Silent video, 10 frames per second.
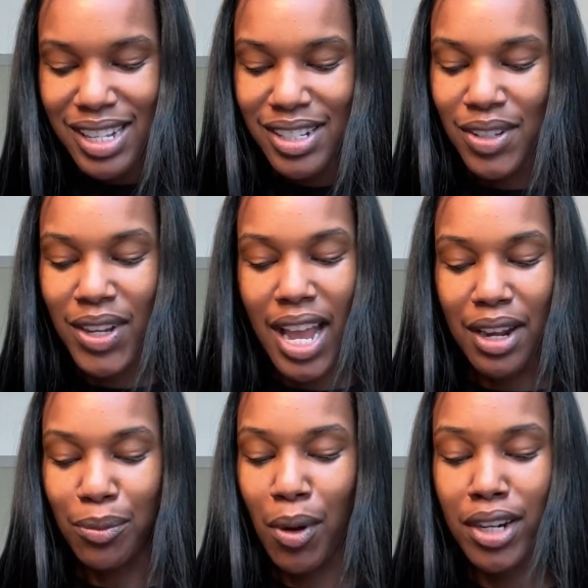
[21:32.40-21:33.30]
So
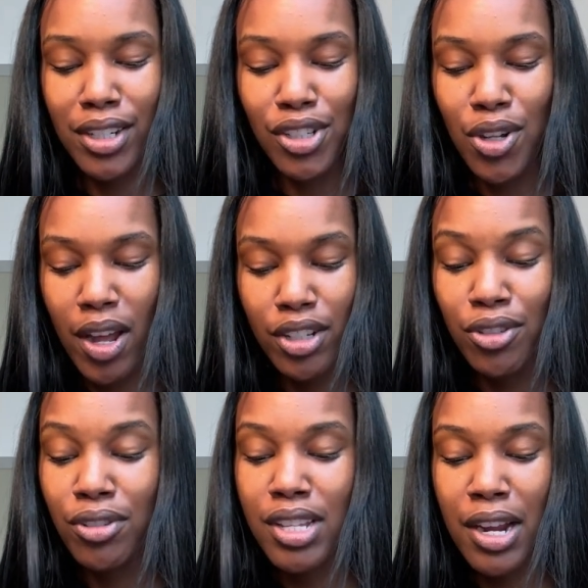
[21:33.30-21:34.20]
again, predators know how to
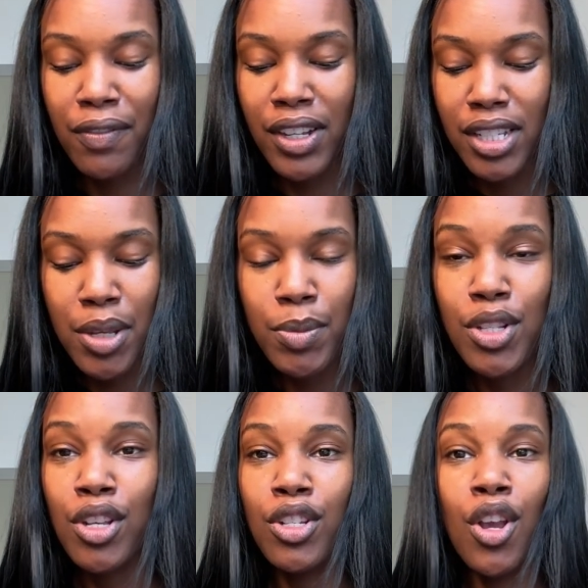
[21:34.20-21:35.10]
choose their victims.
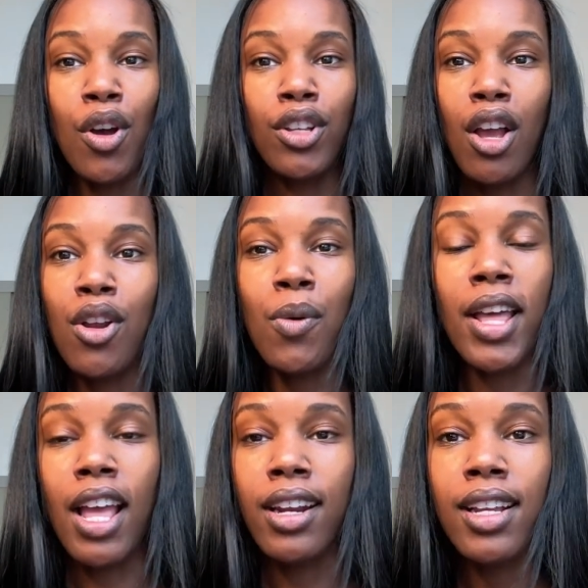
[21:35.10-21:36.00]
Y'all know why
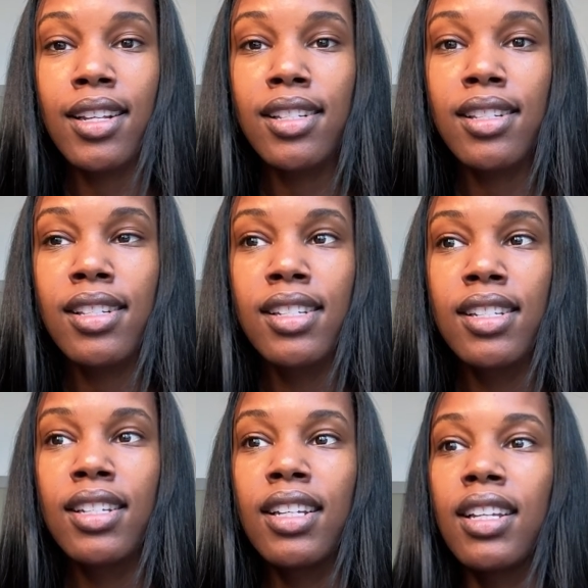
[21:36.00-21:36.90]
that is.
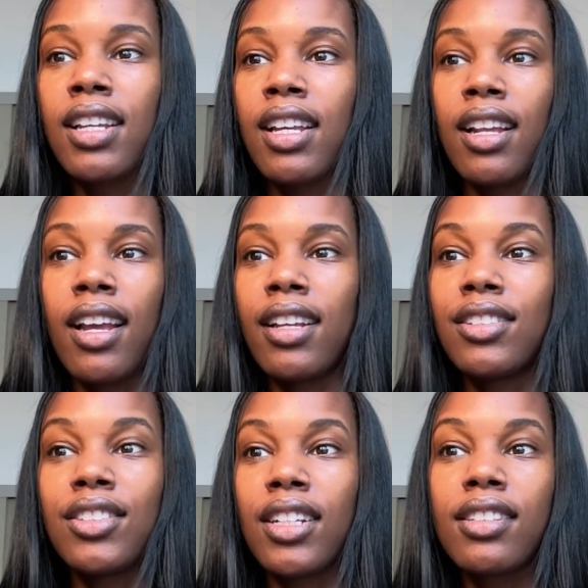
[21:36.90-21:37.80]

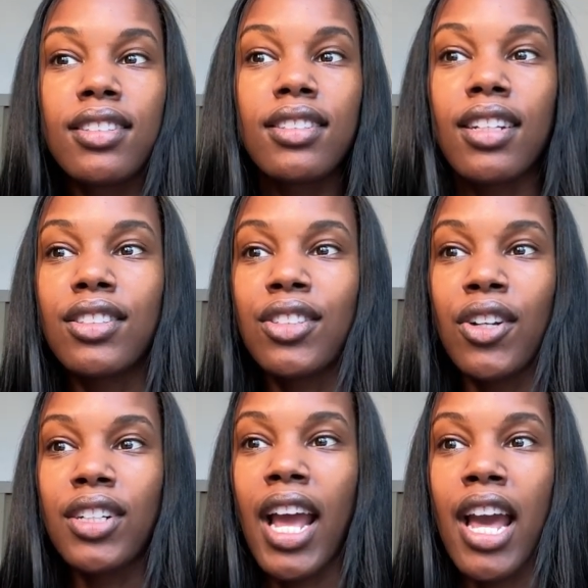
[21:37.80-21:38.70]
It's just a
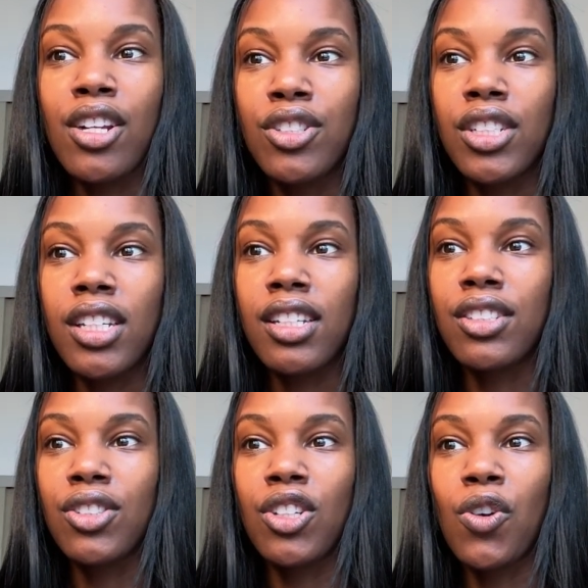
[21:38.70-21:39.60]
certain energy, a
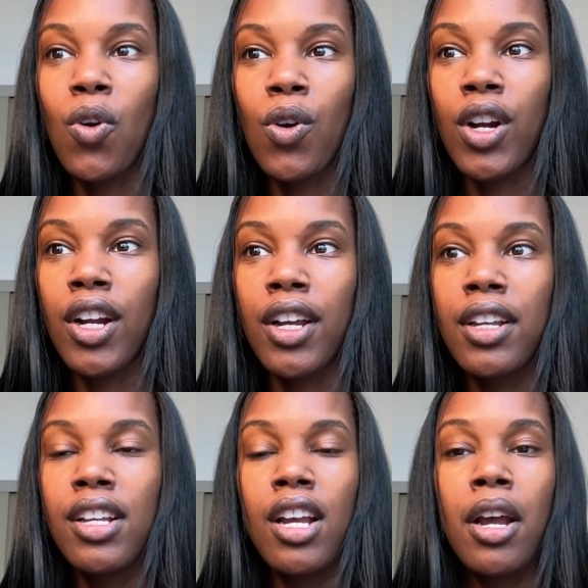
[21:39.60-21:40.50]
certain aura,
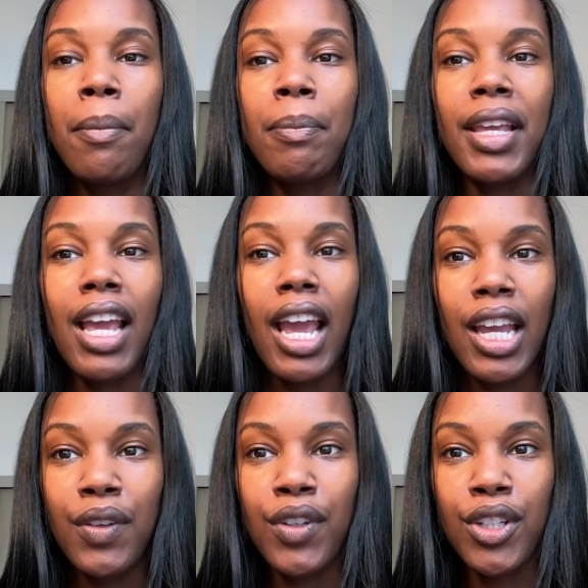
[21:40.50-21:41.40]

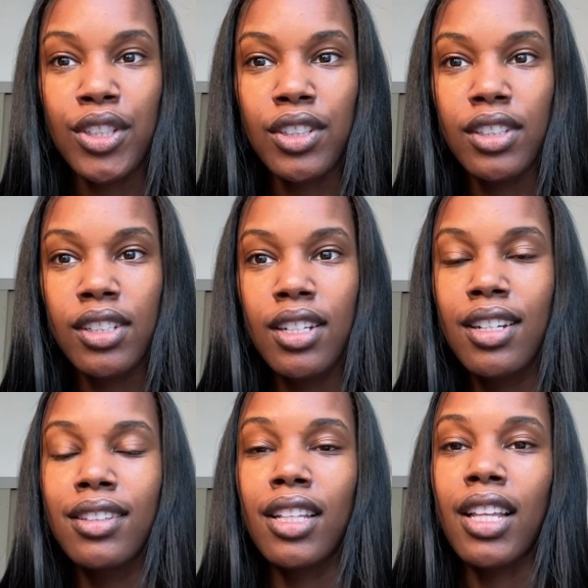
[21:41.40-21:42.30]
behaviors
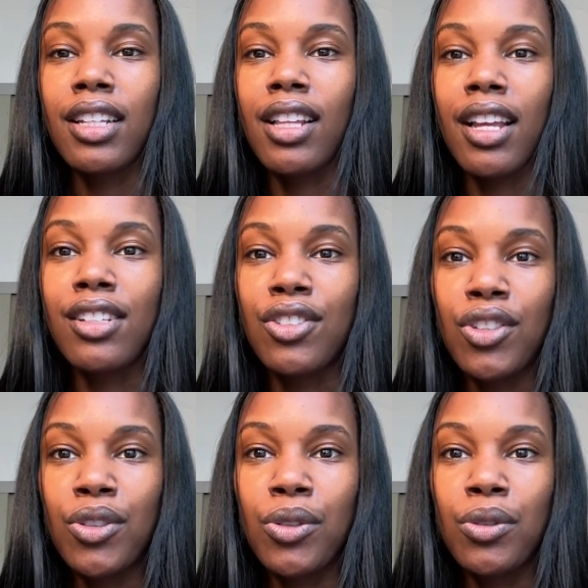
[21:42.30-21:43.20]
that they
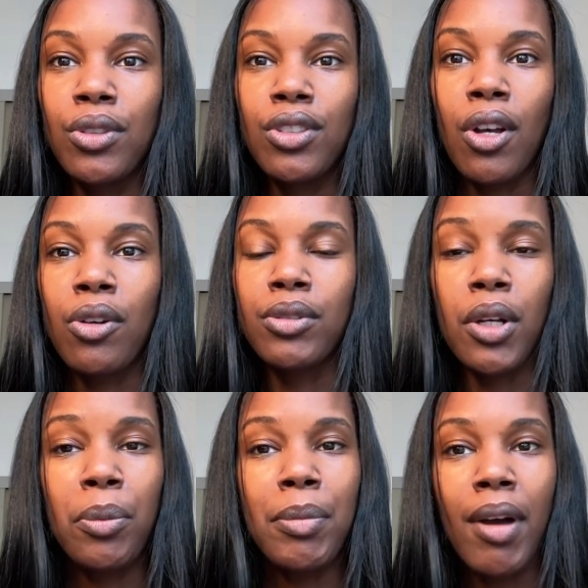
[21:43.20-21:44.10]
exude.
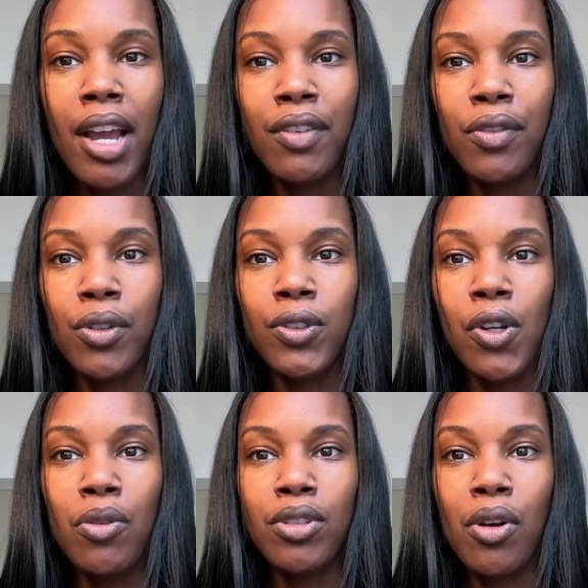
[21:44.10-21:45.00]
So be mindful.
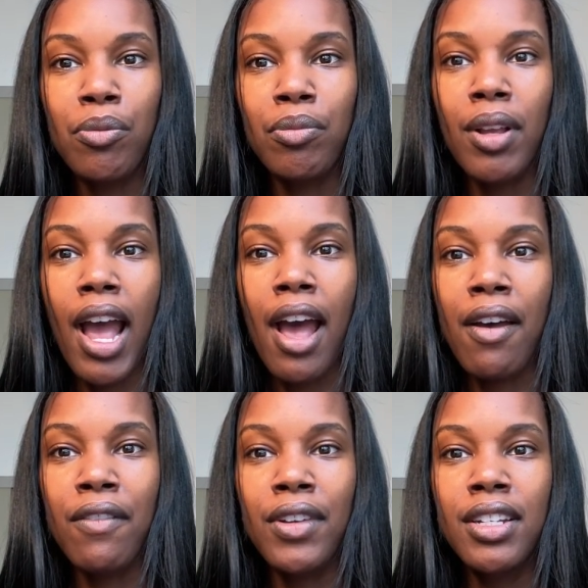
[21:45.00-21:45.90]

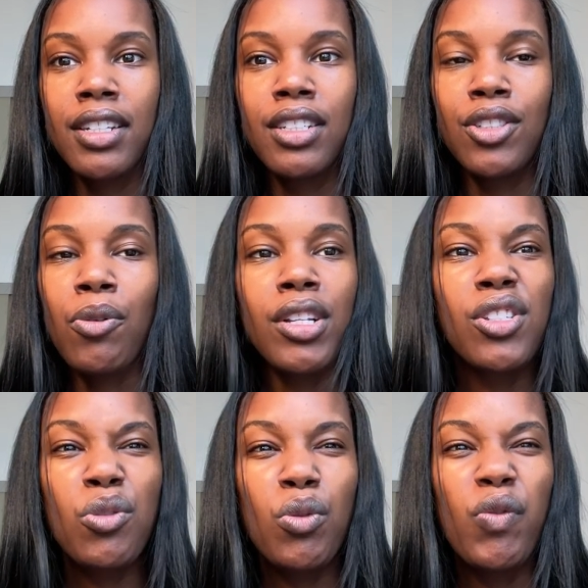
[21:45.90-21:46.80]
Don't
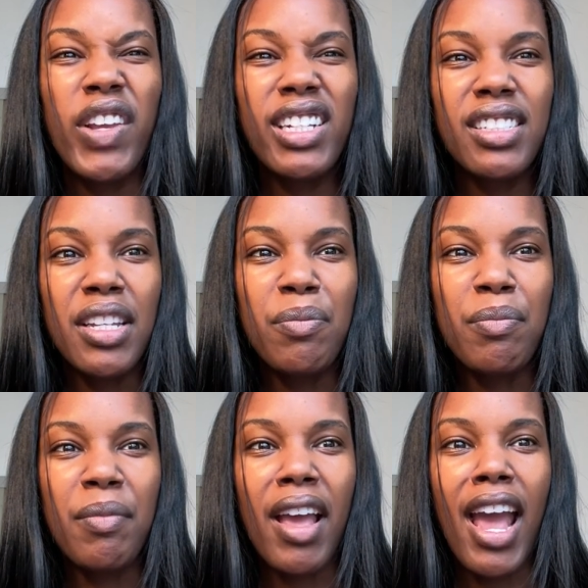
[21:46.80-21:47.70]
exude
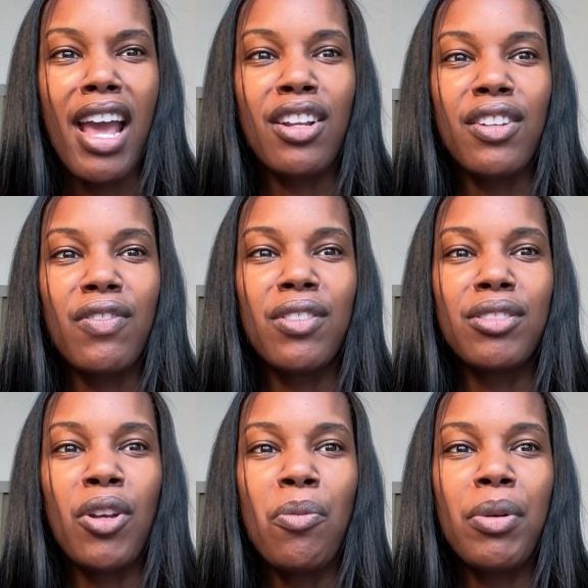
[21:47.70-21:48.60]
victim, and
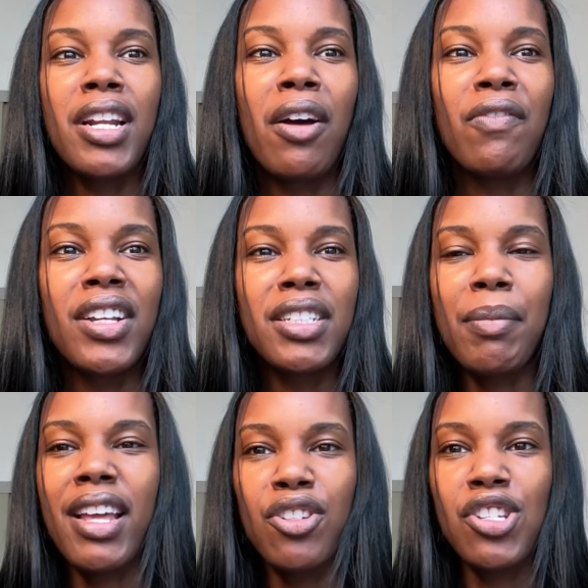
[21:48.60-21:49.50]
don't put out victim
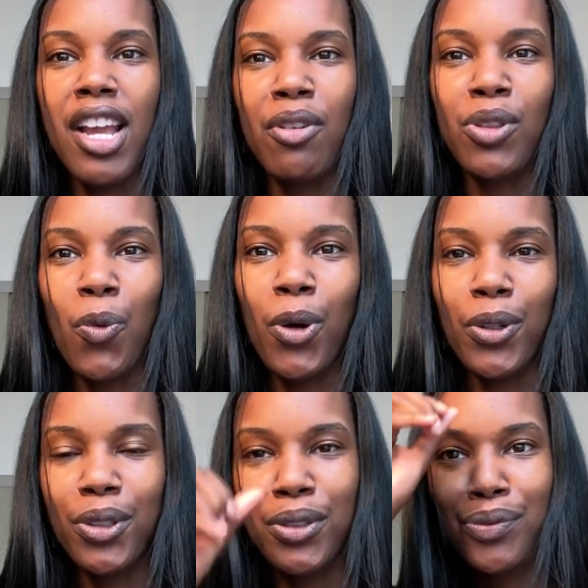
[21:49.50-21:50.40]
energy out in the
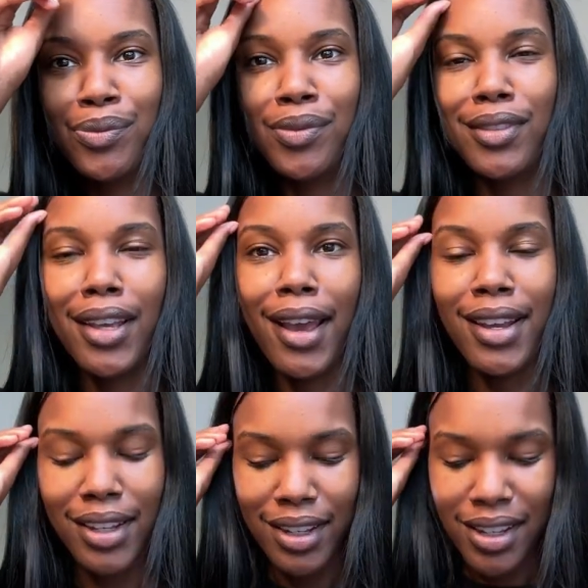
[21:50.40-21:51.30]
world.
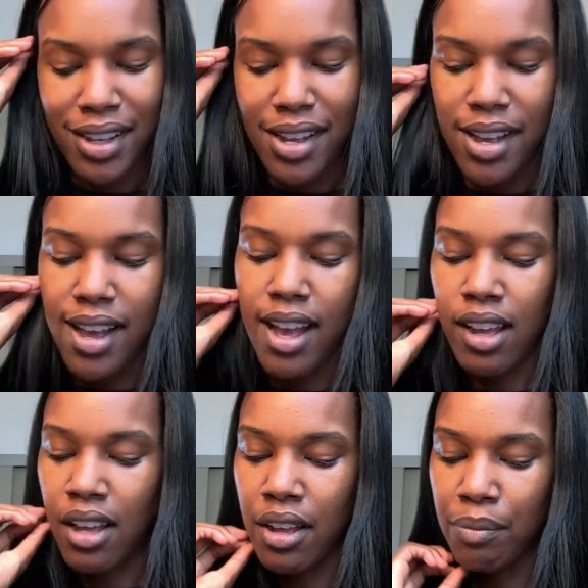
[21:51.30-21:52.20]
Okay?
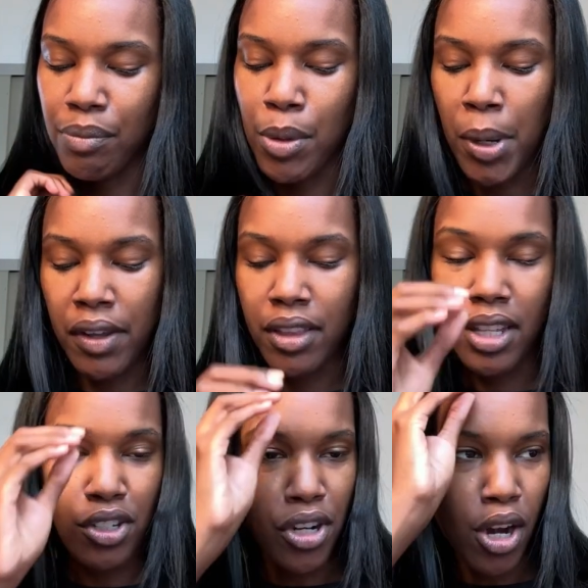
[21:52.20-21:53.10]
Beware of the
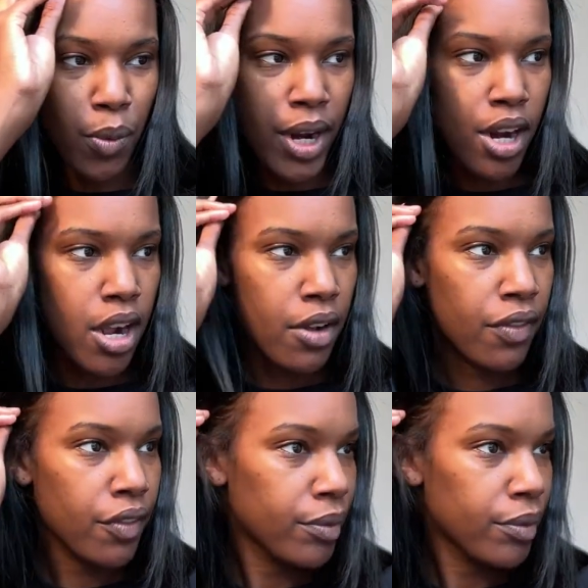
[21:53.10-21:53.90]
things you're not aware of.